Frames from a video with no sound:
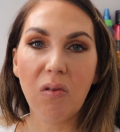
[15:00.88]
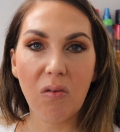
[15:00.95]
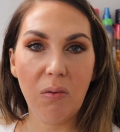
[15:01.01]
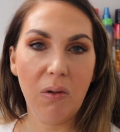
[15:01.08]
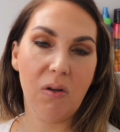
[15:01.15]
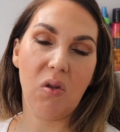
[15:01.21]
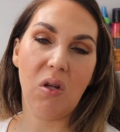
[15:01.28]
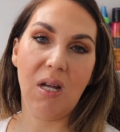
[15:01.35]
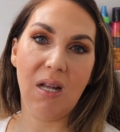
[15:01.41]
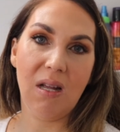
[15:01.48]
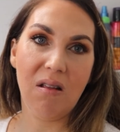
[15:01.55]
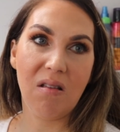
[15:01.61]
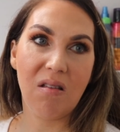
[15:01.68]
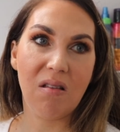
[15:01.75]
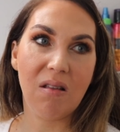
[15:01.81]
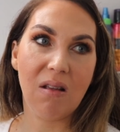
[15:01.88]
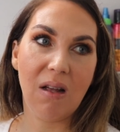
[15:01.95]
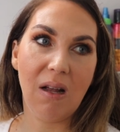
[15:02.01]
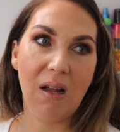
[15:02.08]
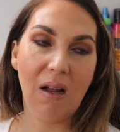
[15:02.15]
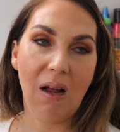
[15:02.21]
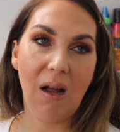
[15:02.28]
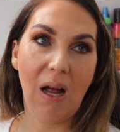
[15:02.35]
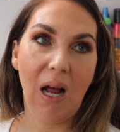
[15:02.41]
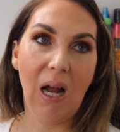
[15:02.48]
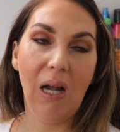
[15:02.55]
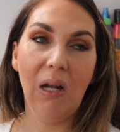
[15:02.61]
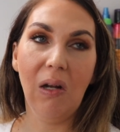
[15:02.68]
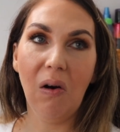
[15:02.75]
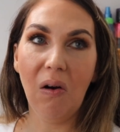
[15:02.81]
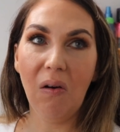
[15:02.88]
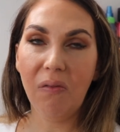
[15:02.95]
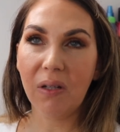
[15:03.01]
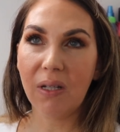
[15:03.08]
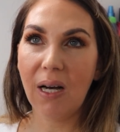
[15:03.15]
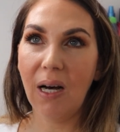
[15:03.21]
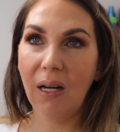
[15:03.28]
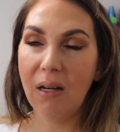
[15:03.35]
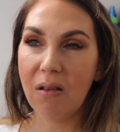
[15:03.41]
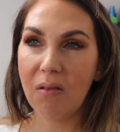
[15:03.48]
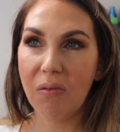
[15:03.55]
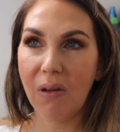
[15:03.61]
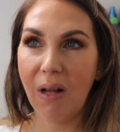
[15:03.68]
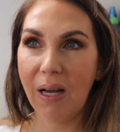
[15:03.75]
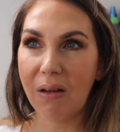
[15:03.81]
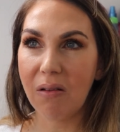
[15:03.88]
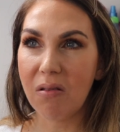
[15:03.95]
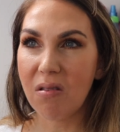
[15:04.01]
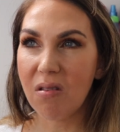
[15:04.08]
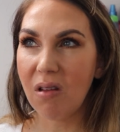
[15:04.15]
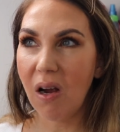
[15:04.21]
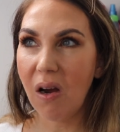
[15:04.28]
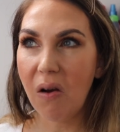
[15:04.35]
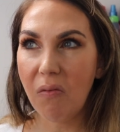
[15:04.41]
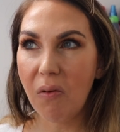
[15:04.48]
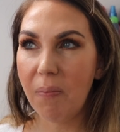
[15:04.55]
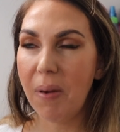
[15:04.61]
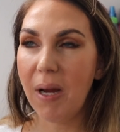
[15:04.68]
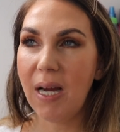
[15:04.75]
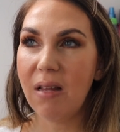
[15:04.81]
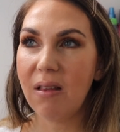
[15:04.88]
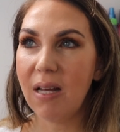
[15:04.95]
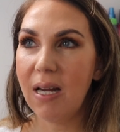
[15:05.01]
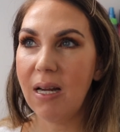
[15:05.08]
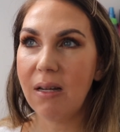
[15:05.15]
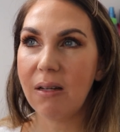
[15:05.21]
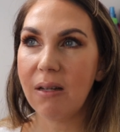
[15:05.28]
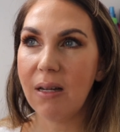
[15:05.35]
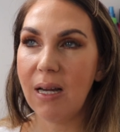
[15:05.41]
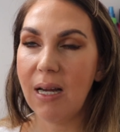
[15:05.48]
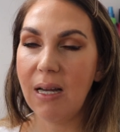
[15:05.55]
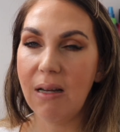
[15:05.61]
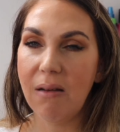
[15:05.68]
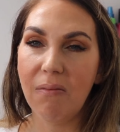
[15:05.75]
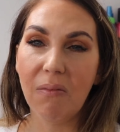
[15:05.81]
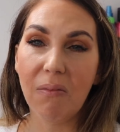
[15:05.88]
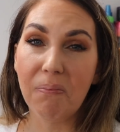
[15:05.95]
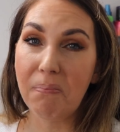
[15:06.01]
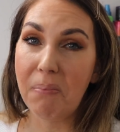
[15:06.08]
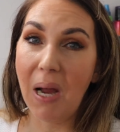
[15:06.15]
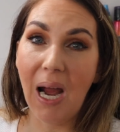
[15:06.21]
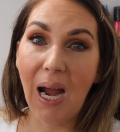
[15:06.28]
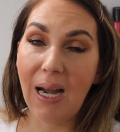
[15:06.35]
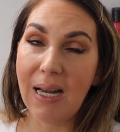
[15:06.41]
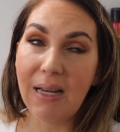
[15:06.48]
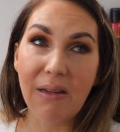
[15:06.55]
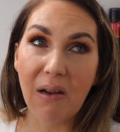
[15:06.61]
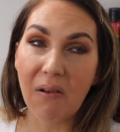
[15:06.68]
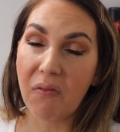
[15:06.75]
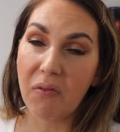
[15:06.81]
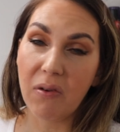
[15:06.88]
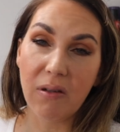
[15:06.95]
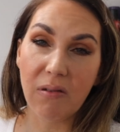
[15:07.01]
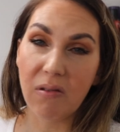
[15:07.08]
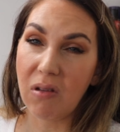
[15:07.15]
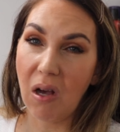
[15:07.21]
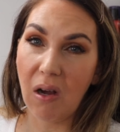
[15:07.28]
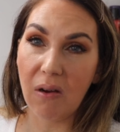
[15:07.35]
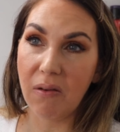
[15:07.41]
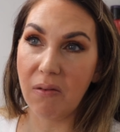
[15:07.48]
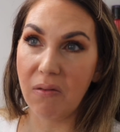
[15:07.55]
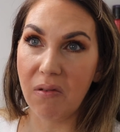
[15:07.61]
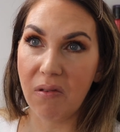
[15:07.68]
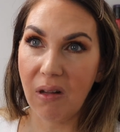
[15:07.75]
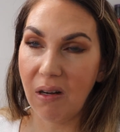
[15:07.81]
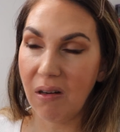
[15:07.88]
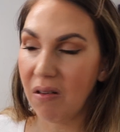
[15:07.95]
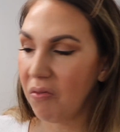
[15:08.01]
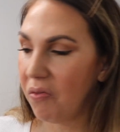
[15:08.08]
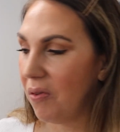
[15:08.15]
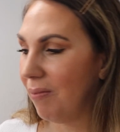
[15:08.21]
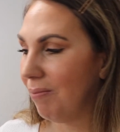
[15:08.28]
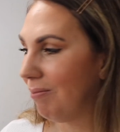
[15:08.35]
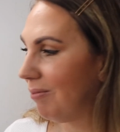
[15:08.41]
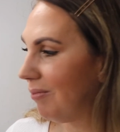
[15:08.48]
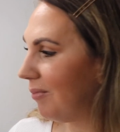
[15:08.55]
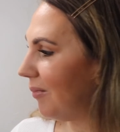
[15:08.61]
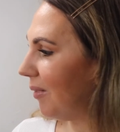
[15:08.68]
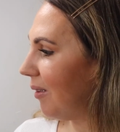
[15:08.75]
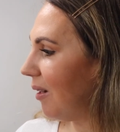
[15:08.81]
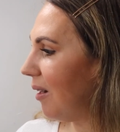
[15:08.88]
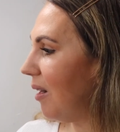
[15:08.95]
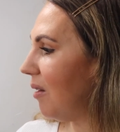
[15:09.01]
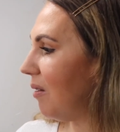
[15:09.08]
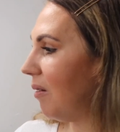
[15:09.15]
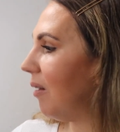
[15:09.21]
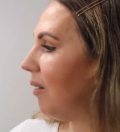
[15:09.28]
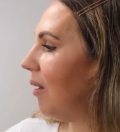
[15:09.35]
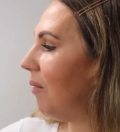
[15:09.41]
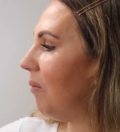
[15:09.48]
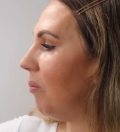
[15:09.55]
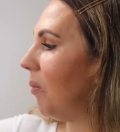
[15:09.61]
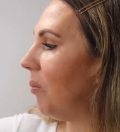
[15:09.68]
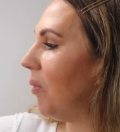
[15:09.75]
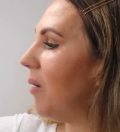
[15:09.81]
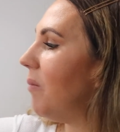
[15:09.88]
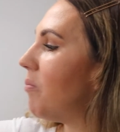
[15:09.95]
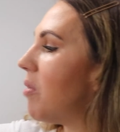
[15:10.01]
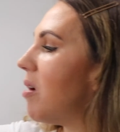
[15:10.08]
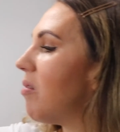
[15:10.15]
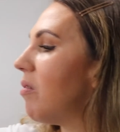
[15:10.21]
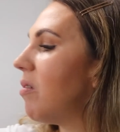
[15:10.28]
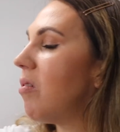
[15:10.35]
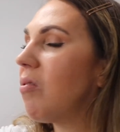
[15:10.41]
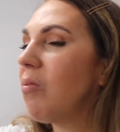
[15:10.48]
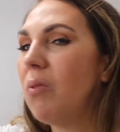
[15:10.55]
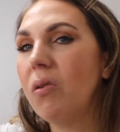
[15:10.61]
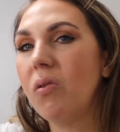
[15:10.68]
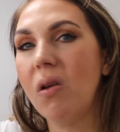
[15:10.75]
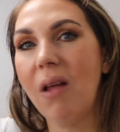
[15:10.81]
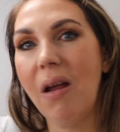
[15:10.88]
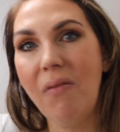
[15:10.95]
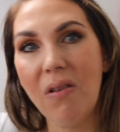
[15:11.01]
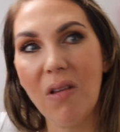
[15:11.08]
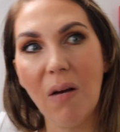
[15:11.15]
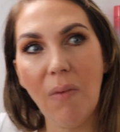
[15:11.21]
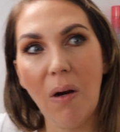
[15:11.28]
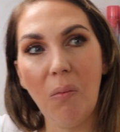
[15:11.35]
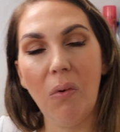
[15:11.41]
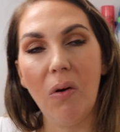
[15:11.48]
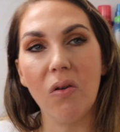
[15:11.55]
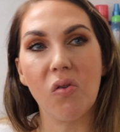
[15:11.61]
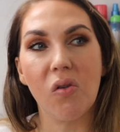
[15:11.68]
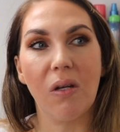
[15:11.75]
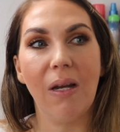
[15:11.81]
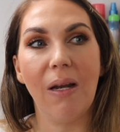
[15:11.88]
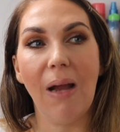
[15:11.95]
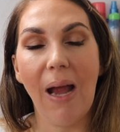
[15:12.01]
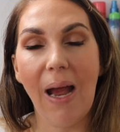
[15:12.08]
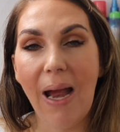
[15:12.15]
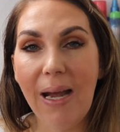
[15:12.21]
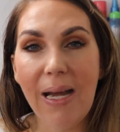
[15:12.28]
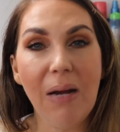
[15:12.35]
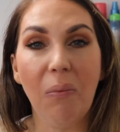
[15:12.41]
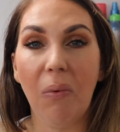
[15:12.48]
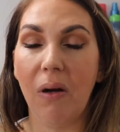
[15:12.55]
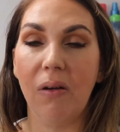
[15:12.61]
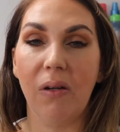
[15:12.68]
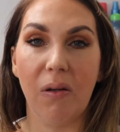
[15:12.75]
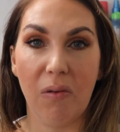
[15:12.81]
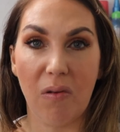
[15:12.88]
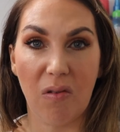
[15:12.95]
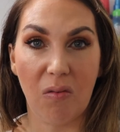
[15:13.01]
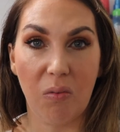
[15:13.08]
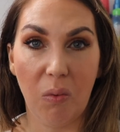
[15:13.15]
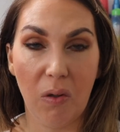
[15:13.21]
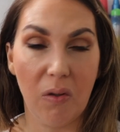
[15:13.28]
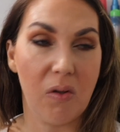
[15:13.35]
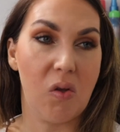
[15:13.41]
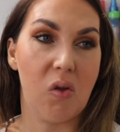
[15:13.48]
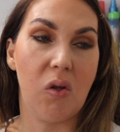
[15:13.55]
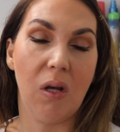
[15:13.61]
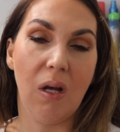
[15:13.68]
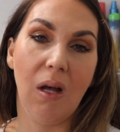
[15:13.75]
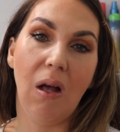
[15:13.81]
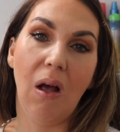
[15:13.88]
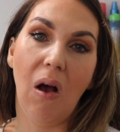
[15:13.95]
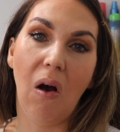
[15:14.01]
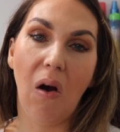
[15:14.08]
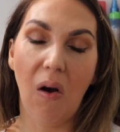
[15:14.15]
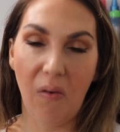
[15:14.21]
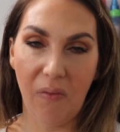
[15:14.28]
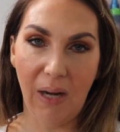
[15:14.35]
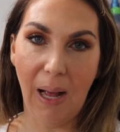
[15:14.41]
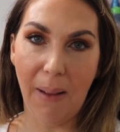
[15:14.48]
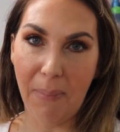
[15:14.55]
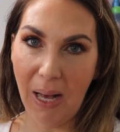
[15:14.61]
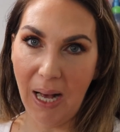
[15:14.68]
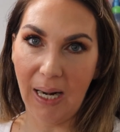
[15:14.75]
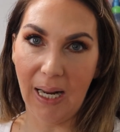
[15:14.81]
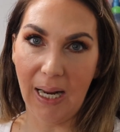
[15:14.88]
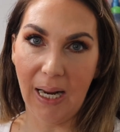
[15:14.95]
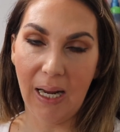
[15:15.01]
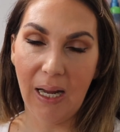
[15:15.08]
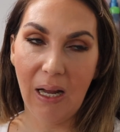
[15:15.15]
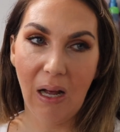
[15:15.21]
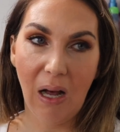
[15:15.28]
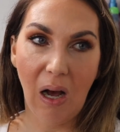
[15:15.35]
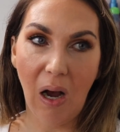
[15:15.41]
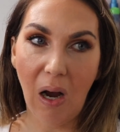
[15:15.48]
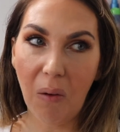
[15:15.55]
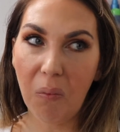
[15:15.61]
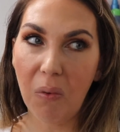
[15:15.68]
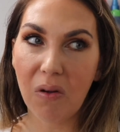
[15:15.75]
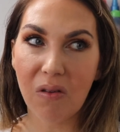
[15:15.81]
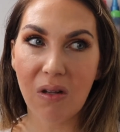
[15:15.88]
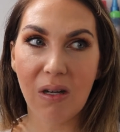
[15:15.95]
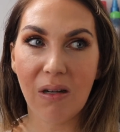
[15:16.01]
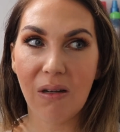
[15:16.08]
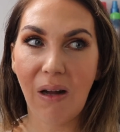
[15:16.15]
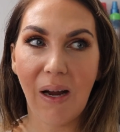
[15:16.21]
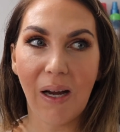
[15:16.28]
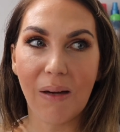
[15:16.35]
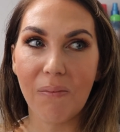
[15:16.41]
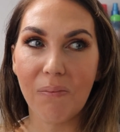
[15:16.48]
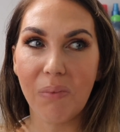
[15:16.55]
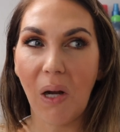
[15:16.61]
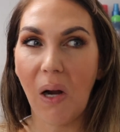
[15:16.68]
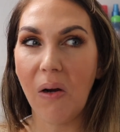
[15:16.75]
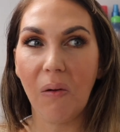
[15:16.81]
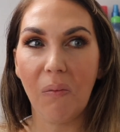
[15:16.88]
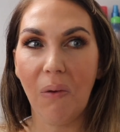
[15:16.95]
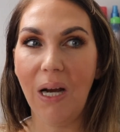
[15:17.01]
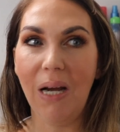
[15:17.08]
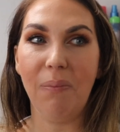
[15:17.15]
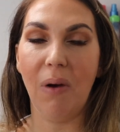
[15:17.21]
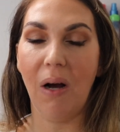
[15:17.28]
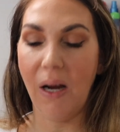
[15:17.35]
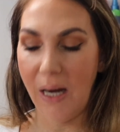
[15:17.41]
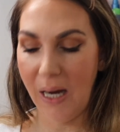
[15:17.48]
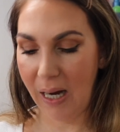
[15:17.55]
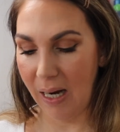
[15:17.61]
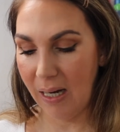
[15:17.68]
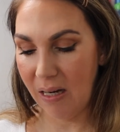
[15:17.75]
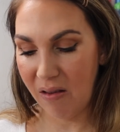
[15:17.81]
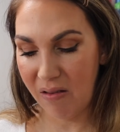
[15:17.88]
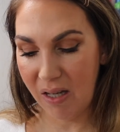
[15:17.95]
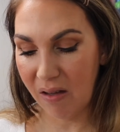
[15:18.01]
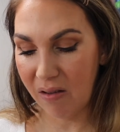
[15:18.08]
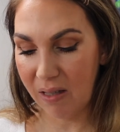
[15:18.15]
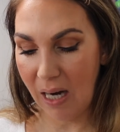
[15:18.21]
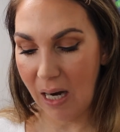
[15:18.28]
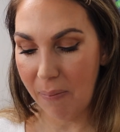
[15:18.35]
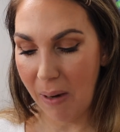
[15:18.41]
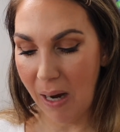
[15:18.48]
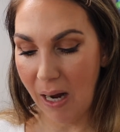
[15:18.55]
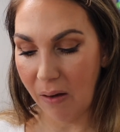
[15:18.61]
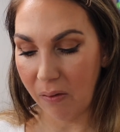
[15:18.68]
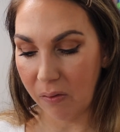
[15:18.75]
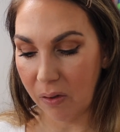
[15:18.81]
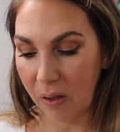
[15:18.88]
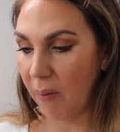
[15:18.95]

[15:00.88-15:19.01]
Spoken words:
the swatches, a lot of the colours were like so repeated in barely different tones, and I just thought, I don't know, I'm not impressed with the swatches. Every time I watched anyone do a swatch of that palette, I wasn't like blown away by it, and it's £68.